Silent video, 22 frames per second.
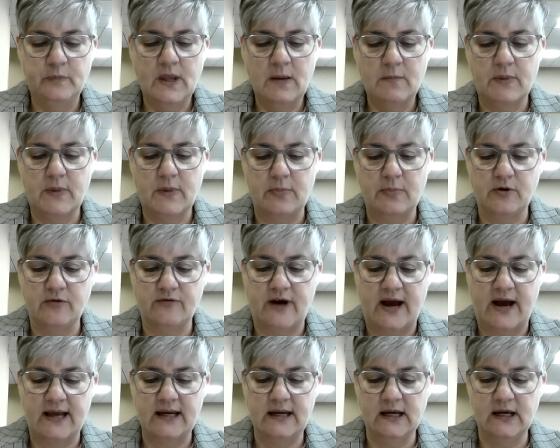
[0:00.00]
By
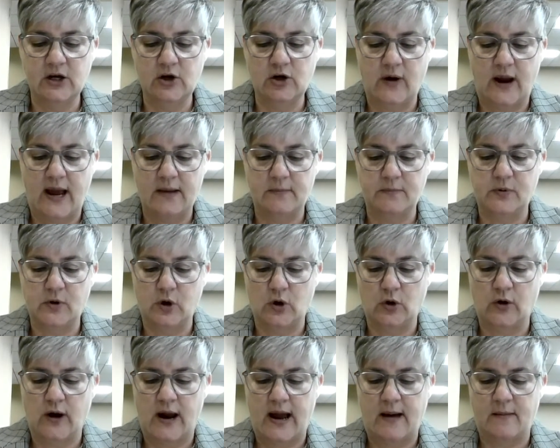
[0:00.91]
providing a grant
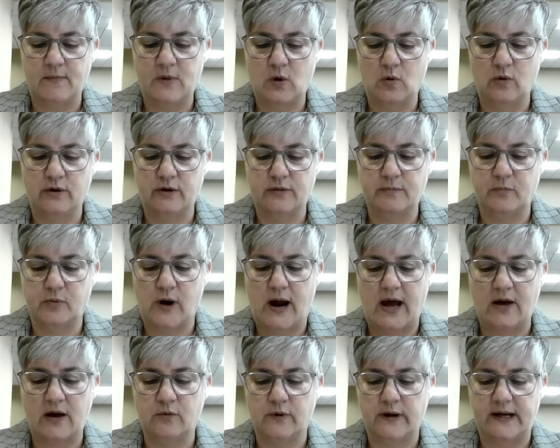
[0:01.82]
program with
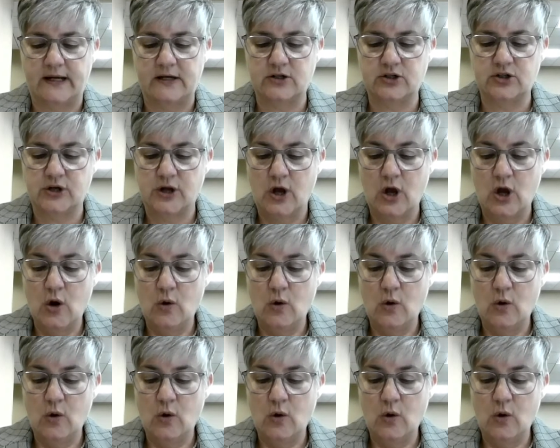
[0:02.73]
broad reach,